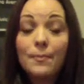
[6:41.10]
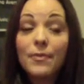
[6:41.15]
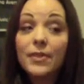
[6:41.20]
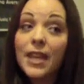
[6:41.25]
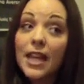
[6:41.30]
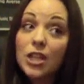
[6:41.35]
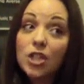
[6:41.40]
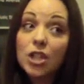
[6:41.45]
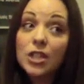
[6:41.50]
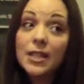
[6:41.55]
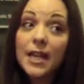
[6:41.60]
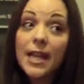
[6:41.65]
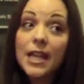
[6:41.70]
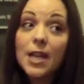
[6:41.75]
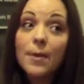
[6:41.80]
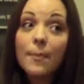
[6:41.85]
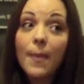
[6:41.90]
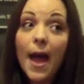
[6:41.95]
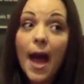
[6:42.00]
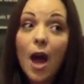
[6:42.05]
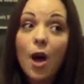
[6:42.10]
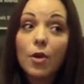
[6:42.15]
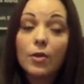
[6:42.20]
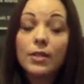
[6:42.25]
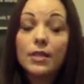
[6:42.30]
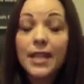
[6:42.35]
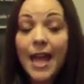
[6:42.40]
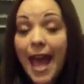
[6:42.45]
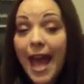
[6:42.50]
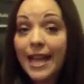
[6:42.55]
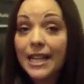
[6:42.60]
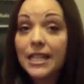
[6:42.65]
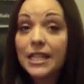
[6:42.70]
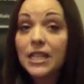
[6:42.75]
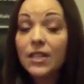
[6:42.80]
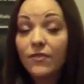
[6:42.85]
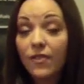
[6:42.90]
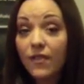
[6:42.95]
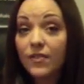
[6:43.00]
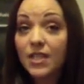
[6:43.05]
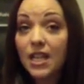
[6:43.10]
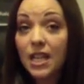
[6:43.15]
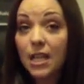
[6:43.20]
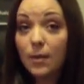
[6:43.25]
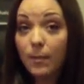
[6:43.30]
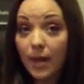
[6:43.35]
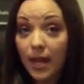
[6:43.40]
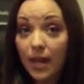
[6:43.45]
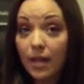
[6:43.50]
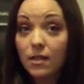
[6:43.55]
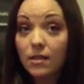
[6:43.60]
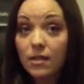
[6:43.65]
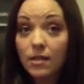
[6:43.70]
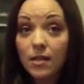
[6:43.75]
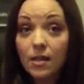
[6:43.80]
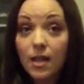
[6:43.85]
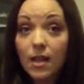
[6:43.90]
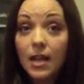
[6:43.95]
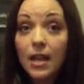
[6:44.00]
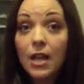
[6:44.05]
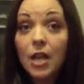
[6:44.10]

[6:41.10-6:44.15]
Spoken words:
They should take about 10 to 15 minutes.